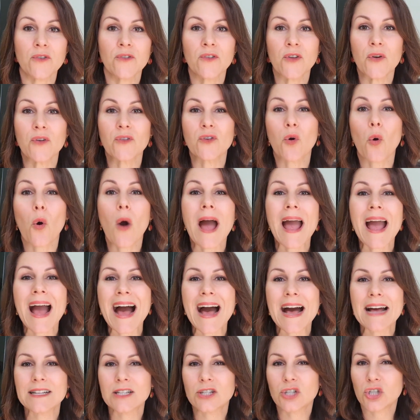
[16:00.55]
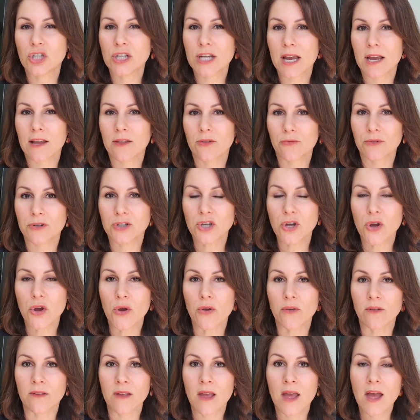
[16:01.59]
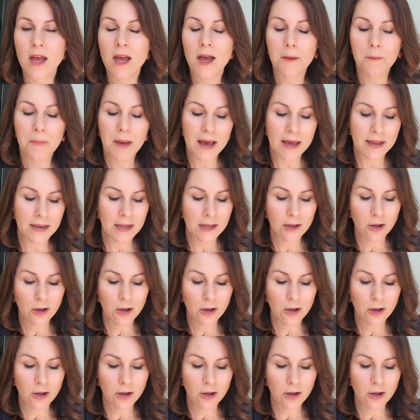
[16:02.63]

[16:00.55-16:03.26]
So it's quite hard to check the returns. But in